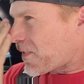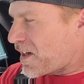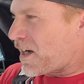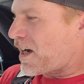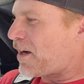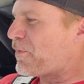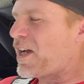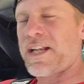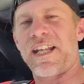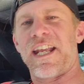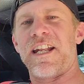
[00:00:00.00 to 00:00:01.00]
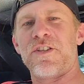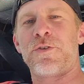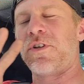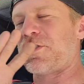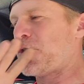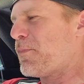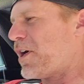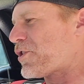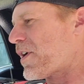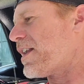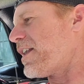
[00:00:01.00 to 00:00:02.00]
I'm not going to get into it too much
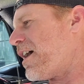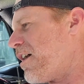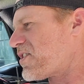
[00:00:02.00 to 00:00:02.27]
right now.